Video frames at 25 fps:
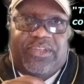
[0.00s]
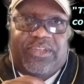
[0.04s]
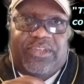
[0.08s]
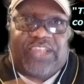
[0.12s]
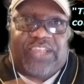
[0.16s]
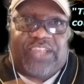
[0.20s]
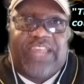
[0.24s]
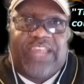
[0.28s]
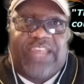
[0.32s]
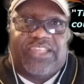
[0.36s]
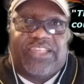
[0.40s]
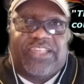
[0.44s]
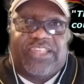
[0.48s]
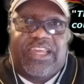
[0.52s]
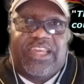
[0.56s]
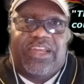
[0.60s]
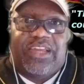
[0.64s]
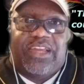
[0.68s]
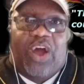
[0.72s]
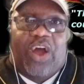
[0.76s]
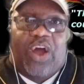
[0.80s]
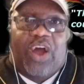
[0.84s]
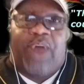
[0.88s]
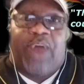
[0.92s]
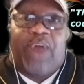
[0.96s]
Jay
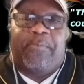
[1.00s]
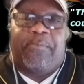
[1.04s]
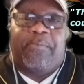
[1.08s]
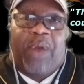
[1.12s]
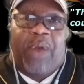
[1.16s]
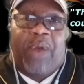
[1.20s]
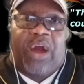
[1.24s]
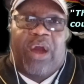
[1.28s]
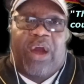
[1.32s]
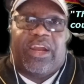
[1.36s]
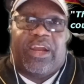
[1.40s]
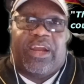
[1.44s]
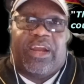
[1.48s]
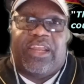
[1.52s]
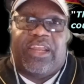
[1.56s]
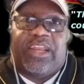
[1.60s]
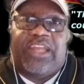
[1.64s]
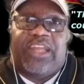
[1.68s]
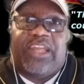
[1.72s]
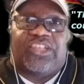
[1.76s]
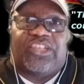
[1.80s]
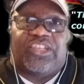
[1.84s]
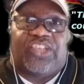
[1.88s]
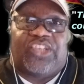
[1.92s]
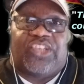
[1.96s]
Z are
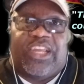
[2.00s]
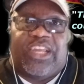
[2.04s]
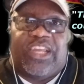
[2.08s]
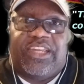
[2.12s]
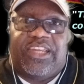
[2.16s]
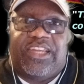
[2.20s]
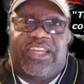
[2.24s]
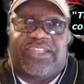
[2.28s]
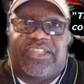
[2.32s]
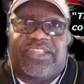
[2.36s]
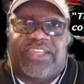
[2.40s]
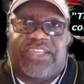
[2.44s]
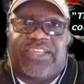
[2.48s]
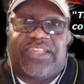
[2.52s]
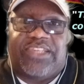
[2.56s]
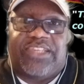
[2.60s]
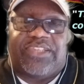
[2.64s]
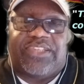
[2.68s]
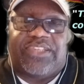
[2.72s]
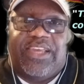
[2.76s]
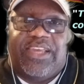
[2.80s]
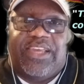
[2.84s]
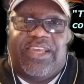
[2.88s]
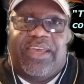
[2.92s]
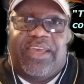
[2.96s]
marketing
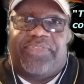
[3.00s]
geniuses.